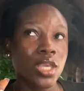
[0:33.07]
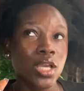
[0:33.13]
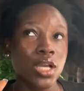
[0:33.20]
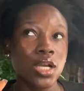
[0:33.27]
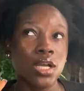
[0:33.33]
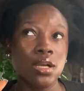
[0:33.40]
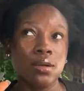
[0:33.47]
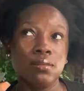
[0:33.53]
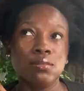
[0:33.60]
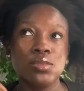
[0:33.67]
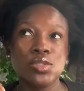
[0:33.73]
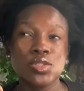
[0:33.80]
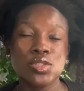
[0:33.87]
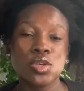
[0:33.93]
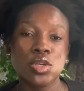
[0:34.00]

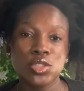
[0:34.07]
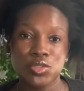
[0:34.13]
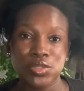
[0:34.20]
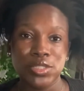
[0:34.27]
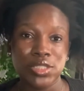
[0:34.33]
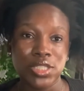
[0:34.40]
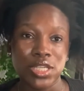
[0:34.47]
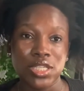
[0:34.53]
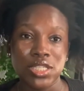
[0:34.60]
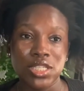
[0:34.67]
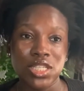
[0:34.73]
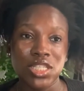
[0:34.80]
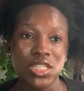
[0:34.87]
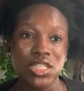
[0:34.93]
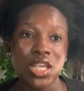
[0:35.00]
most ushering
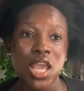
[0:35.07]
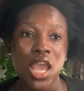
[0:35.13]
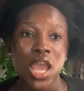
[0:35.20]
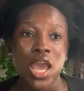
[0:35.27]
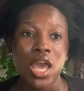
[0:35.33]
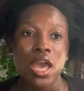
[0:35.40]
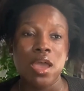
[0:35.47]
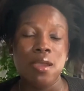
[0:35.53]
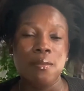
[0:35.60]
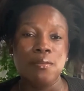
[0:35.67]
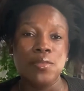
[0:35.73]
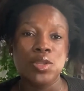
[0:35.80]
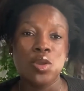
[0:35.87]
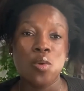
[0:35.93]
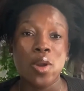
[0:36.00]
agencies
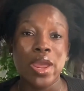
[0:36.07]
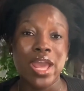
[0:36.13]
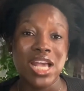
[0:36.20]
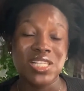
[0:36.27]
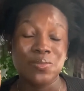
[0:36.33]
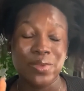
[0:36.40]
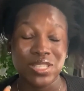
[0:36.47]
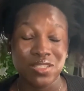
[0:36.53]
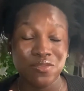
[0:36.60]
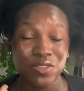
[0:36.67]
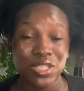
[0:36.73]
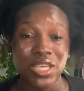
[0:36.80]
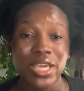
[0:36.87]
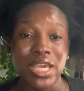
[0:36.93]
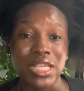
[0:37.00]
require specific
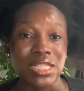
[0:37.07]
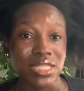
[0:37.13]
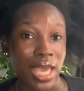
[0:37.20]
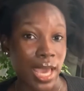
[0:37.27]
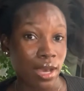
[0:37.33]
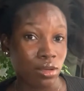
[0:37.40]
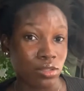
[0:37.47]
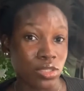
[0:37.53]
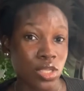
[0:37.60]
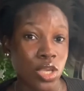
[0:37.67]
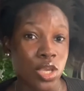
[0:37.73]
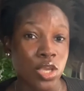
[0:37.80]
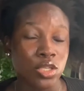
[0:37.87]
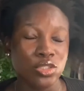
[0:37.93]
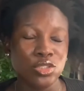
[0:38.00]
hairstyles
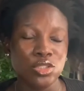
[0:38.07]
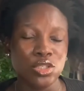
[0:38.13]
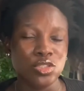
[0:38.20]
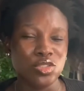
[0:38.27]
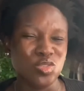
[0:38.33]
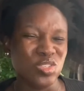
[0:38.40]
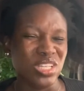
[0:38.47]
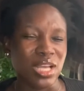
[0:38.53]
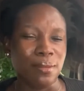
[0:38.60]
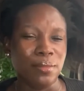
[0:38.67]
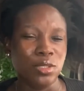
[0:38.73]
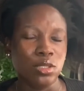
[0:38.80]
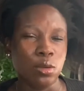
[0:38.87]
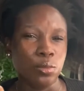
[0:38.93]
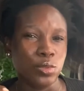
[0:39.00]
just so they can
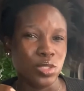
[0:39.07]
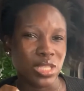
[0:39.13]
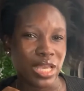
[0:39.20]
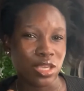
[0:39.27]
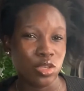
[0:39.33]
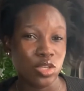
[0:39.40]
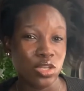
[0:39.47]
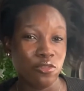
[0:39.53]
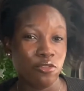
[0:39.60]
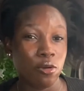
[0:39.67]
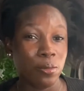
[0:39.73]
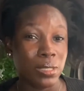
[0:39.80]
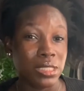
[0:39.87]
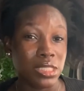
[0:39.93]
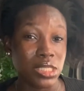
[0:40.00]
meet up with like
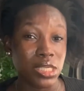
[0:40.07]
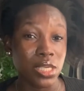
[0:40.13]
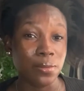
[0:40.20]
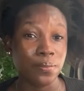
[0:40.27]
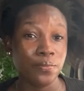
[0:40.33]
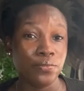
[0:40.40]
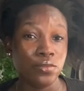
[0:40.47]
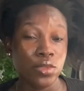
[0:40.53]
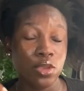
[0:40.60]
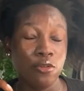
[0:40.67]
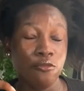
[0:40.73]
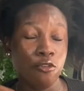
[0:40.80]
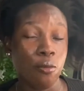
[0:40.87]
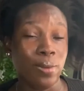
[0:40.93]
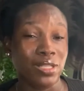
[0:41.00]
uniformity
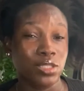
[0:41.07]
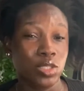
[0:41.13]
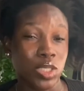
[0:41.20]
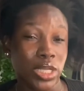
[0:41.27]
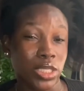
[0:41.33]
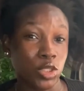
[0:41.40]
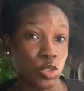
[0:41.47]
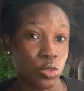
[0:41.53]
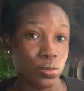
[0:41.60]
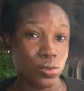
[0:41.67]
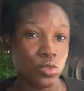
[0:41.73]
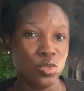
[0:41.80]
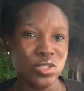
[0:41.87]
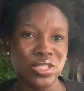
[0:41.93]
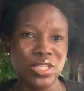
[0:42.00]
for particular jobs.
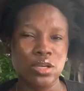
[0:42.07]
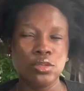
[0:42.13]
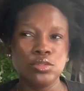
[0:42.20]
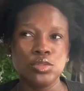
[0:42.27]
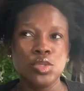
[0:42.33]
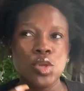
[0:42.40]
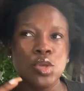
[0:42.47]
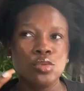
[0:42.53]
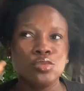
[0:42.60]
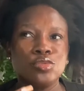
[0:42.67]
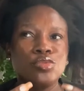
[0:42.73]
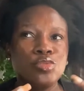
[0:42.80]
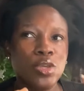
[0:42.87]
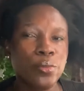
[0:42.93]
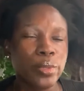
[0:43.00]
So they tell you
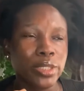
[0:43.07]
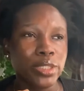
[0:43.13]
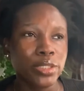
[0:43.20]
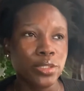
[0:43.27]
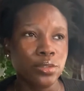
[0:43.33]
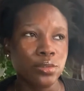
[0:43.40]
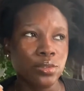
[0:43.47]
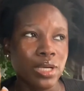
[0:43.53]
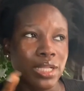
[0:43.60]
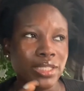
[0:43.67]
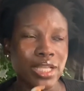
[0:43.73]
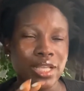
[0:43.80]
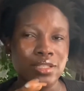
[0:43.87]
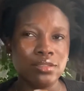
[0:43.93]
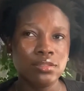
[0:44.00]
do a ponytail, and then